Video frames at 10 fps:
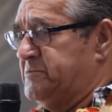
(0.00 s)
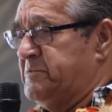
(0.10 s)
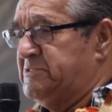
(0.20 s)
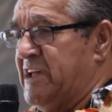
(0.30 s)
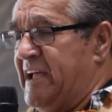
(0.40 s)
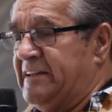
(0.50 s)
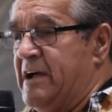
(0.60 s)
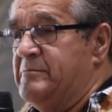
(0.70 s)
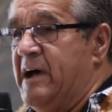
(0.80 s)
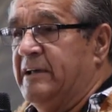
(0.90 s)
mistake they
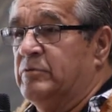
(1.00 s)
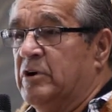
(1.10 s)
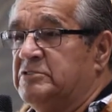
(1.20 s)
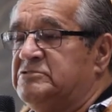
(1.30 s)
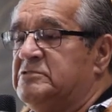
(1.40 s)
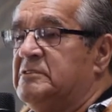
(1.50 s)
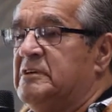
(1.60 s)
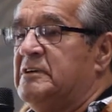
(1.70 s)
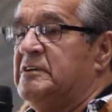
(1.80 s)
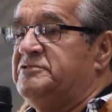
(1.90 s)
made was
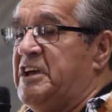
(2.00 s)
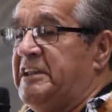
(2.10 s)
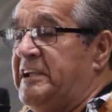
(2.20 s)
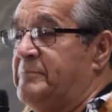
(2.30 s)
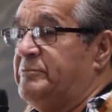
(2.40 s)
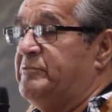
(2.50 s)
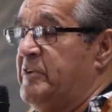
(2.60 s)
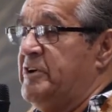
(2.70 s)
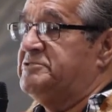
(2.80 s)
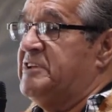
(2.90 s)
setting up the
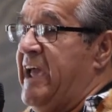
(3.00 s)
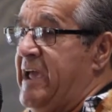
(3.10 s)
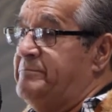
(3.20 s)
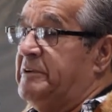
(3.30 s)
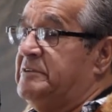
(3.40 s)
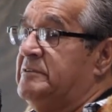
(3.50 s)
first camp at